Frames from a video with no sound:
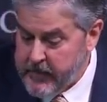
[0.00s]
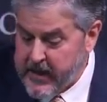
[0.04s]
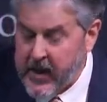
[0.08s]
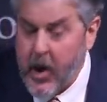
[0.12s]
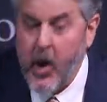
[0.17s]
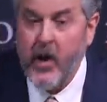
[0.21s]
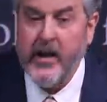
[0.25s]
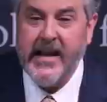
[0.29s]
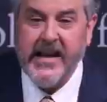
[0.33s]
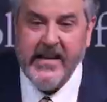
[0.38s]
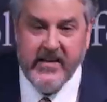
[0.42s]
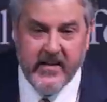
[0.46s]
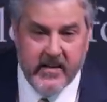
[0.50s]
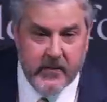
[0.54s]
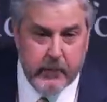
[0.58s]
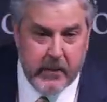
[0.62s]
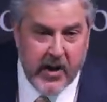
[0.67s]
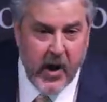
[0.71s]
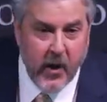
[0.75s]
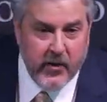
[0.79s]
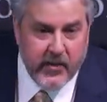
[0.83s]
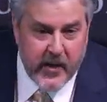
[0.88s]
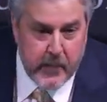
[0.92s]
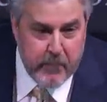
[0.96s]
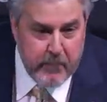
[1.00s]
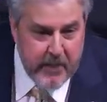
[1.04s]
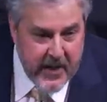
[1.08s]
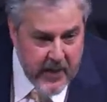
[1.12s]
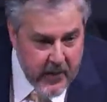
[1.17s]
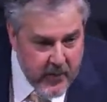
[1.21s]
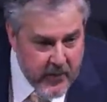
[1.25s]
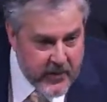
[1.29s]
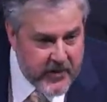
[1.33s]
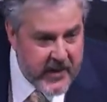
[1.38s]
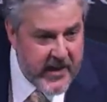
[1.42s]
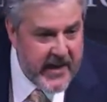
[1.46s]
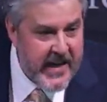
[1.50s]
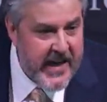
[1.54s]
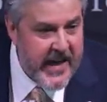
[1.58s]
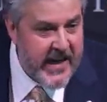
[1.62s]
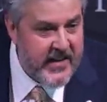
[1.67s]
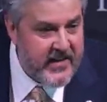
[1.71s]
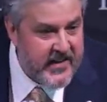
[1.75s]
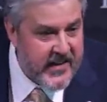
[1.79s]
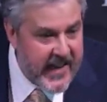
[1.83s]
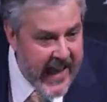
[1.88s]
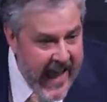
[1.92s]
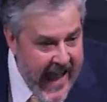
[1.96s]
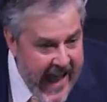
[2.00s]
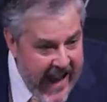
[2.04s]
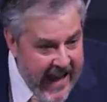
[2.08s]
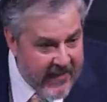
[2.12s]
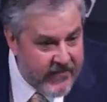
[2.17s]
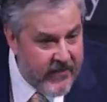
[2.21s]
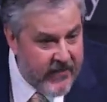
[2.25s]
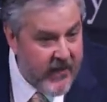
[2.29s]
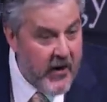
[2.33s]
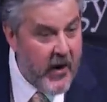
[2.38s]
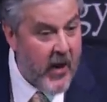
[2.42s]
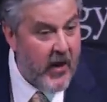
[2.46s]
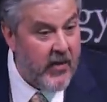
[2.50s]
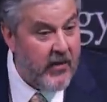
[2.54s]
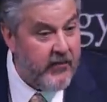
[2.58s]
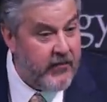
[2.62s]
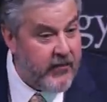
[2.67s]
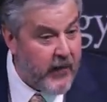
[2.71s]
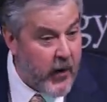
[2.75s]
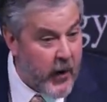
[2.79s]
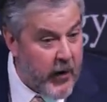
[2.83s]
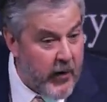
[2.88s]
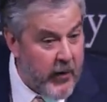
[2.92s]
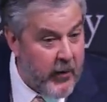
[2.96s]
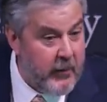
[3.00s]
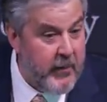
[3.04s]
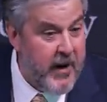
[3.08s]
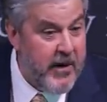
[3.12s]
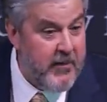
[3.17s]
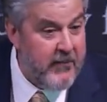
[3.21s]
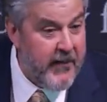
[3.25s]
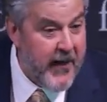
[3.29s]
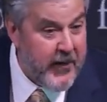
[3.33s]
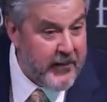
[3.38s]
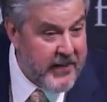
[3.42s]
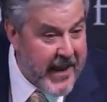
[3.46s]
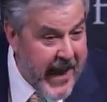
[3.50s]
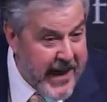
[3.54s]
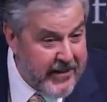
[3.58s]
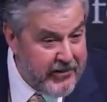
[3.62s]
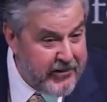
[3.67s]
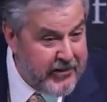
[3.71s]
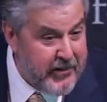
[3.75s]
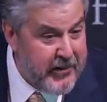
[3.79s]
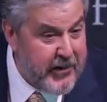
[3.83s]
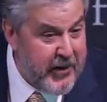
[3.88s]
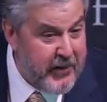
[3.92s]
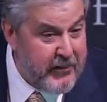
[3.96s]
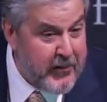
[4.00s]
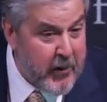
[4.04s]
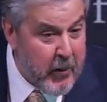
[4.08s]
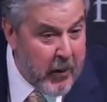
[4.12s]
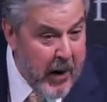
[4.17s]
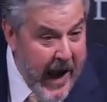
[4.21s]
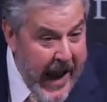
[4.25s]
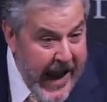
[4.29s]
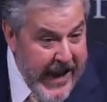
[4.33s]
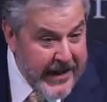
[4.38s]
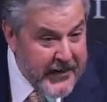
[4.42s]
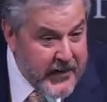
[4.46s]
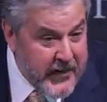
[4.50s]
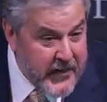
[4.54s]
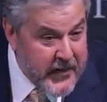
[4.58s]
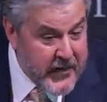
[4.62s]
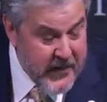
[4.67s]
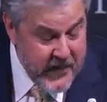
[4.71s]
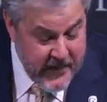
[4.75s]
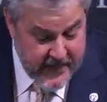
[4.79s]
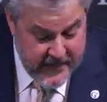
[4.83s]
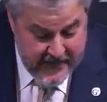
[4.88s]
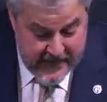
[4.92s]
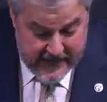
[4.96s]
Because he, because he built his life on the firm foundation of Christ.